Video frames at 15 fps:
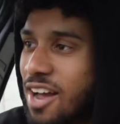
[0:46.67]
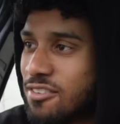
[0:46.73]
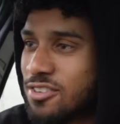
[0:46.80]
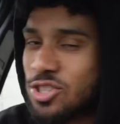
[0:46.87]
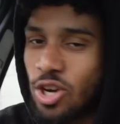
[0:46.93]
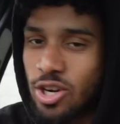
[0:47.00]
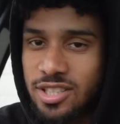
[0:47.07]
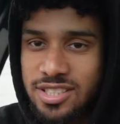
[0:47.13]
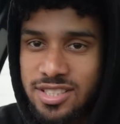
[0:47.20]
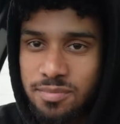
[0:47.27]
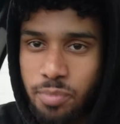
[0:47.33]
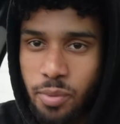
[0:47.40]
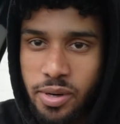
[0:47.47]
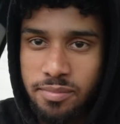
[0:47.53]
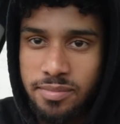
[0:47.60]
have a doctor's
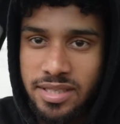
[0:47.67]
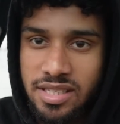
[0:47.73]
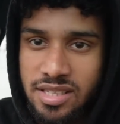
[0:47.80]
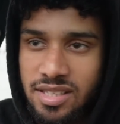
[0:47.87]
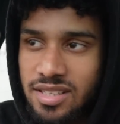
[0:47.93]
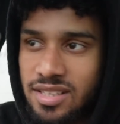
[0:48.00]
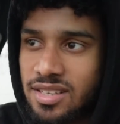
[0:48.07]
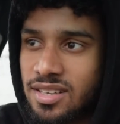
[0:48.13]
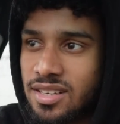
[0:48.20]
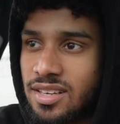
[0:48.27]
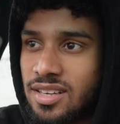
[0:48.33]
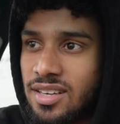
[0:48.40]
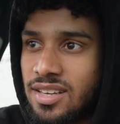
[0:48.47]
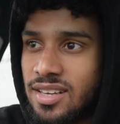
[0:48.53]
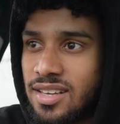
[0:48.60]
appointment
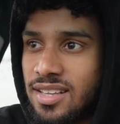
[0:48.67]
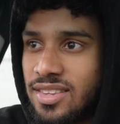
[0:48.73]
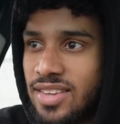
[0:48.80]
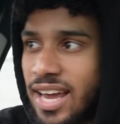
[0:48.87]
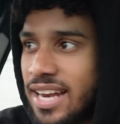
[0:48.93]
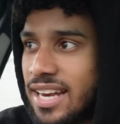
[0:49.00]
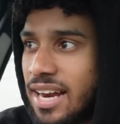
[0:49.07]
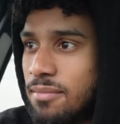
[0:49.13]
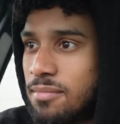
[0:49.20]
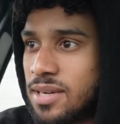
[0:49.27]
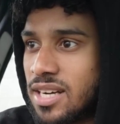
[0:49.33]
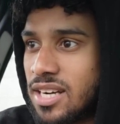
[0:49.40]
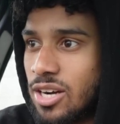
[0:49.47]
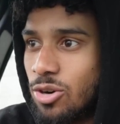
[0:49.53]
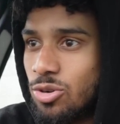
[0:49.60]
that I'm
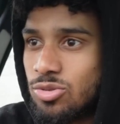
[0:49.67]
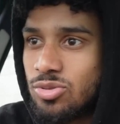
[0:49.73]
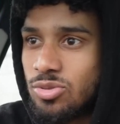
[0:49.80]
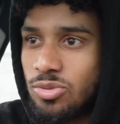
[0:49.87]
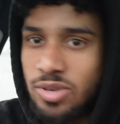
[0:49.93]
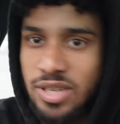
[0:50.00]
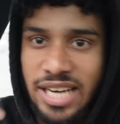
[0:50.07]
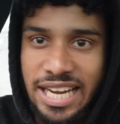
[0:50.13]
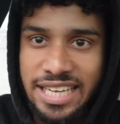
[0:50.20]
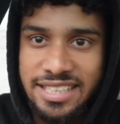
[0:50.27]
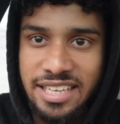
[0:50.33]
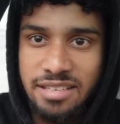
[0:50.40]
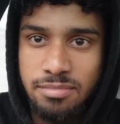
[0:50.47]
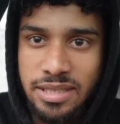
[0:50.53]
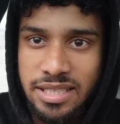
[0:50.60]
gonna go to in like
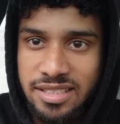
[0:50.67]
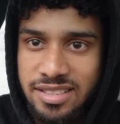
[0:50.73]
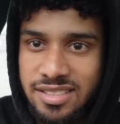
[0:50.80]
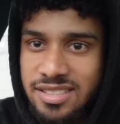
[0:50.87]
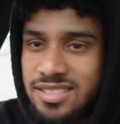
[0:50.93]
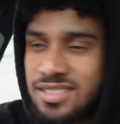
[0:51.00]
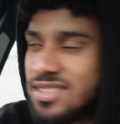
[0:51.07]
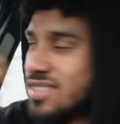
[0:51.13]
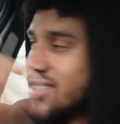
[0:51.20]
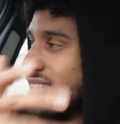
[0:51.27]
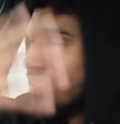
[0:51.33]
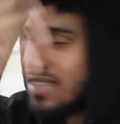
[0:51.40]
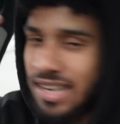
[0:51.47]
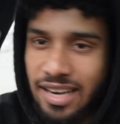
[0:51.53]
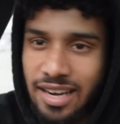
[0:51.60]
10 minutes.
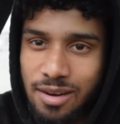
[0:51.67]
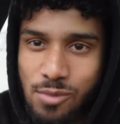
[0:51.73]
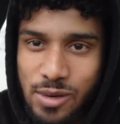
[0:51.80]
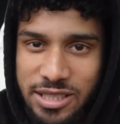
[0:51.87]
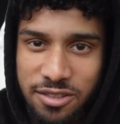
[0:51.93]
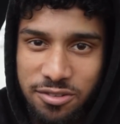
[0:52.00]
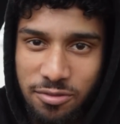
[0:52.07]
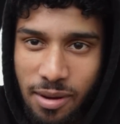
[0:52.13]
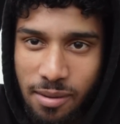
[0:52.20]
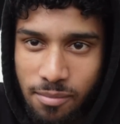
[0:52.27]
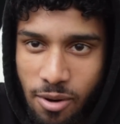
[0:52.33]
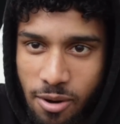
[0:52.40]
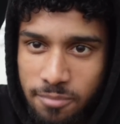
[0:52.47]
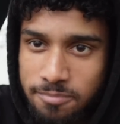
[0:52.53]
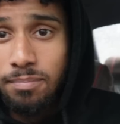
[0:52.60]
I'm waiting for my
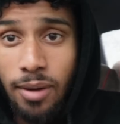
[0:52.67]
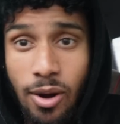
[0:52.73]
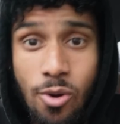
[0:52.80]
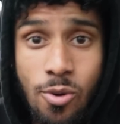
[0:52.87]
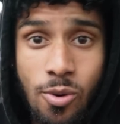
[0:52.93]
mom. Bro,